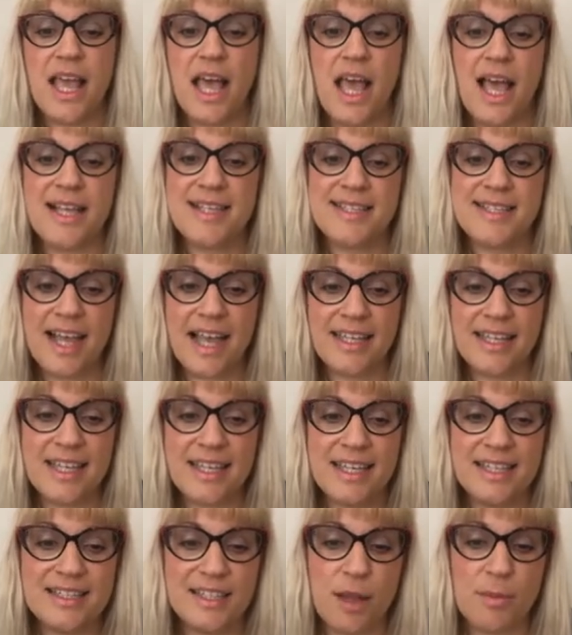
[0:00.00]
A psychic
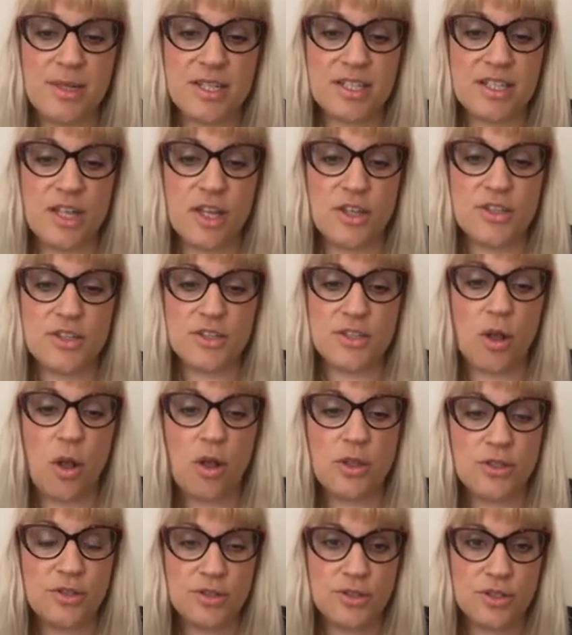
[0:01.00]
establishes a
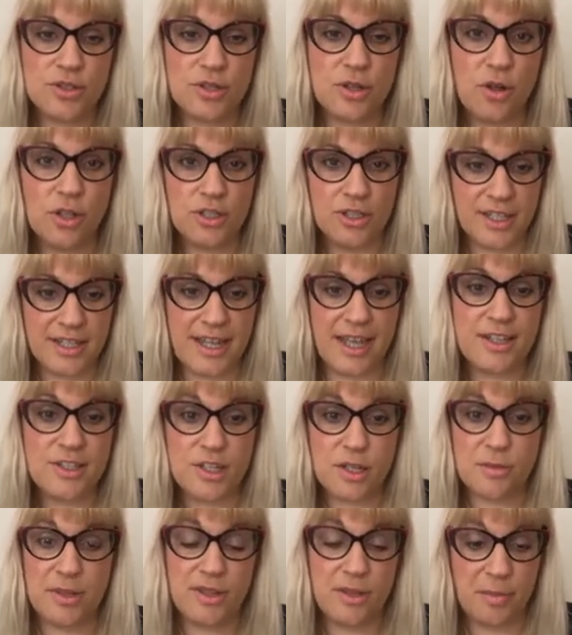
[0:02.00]
soul-to-soul
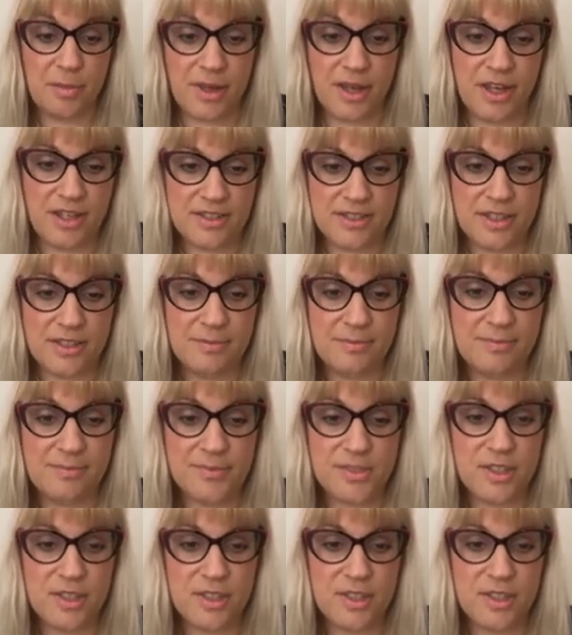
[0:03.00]
connection with a person.